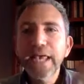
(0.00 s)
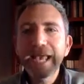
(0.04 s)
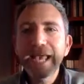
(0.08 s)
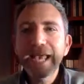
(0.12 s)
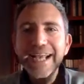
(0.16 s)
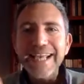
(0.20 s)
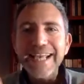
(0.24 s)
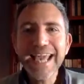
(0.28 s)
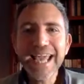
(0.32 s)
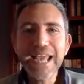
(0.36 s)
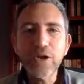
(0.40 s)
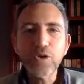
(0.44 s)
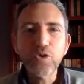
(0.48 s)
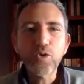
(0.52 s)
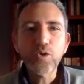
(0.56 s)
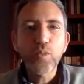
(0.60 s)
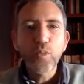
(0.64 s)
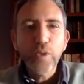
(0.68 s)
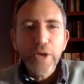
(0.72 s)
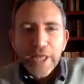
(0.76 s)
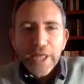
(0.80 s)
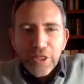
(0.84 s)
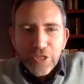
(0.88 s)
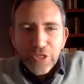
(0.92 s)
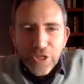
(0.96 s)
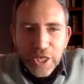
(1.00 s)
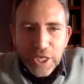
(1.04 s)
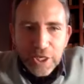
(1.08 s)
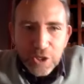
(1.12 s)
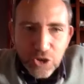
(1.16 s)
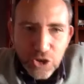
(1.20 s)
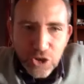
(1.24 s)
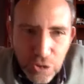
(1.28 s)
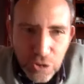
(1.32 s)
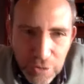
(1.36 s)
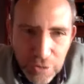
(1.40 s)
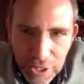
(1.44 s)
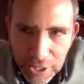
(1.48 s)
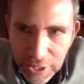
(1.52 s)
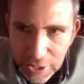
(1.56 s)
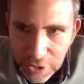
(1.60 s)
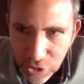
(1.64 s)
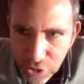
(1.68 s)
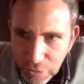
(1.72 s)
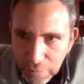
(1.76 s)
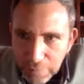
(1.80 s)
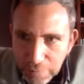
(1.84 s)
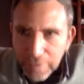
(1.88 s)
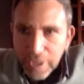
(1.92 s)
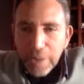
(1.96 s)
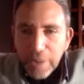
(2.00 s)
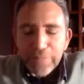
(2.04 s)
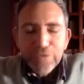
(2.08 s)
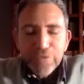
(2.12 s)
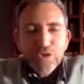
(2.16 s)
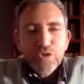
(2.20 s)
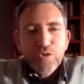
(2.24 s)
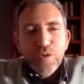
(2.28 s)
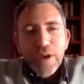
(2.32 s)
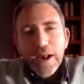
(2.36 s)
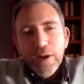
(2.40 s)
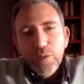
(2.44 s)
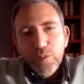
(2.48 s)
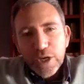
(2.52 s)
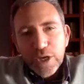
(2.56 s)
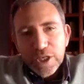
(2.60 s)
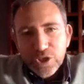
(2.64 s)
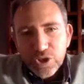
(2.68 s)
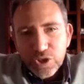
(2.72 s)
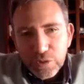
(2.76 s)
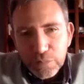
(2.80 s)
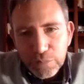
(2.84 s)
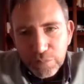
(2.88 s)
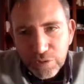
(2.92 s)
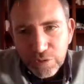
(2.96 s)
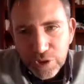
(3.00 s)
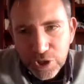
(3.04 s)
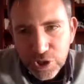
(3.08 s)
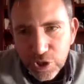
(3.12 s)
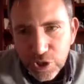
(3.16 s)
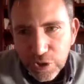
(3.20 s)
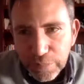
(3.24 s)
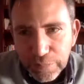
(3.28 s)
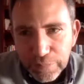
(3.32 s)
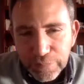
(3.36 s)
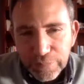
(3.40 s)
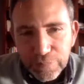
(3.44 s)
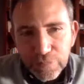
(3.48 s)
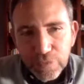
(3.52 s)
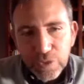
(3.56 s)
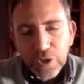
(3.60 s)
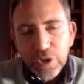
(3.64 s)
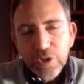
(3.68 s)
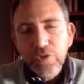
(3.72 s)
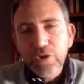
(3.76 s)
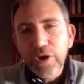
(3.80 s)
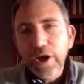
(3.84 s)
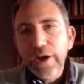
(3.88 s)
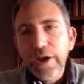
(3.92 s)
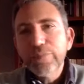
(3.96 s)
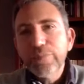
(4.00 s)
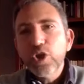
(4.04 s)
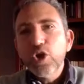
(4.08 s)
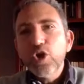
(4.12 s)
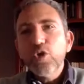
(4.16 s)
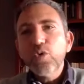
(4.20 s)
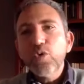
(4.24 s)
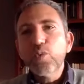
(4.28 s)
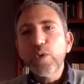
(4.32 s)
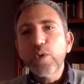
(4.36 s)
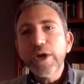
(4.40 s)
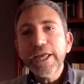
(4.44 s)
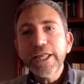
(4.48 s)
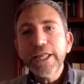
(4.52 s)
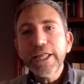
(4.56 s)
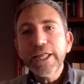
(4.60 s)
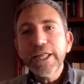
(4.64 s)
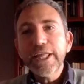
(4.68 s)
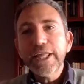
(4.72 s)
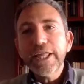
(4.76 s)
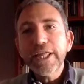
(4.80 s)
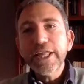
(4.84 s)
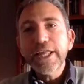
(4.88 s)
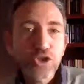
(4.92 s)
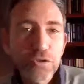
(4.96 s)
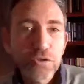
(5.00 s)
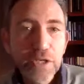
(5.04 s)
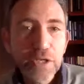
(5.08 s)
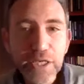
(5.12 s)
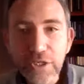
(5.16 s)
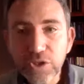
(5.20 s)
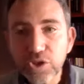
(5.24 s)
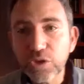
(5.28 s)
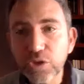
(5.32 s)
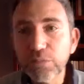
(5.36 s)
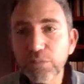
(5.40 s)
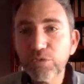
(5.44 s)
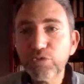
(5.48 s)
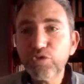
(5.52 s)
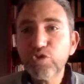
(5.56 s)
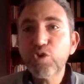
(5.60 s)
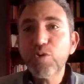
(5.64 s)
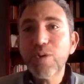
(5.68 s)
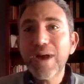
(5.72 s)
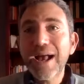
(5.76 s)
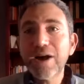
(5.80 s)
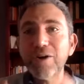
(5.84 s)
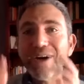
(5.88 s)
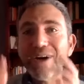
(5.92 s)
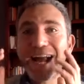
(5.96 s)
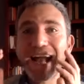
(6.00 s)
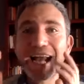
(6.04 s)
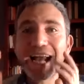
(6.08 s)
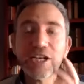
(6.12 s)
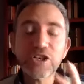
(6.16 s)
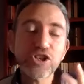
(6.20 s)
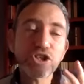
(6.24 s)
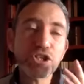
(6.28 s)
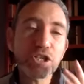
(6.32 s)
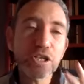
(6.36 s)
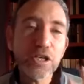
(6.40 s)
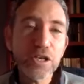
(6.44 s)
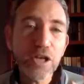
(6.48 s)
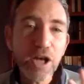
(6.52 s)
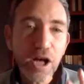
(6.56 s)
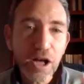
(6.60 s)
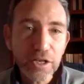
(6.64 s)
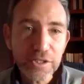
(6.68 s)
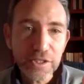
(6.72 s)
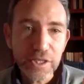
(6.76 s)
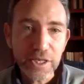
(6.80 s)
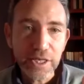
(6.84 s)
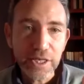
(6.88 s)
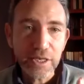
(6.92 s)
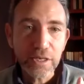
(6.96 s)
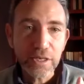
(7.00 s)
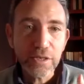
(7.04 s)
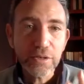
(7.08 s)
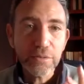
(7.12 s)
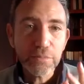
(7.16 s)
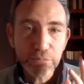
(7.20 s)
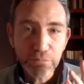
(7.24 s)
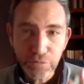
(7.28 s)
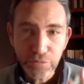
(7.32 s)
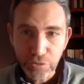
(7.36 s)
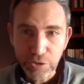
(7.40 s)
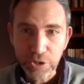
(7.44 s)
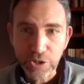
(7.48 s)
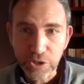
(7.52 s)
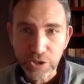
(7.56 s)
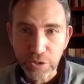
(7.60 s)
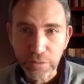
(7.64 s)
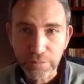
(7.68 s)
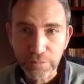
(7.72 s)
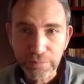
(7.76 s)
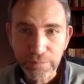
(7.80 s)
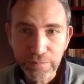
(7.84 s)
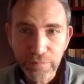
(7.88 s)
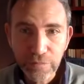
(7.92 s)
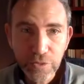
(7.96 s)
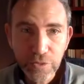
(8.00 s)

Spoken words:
Again, we think Judaism through our Western prism, right? We think Judaism through our Ashkenazi prism,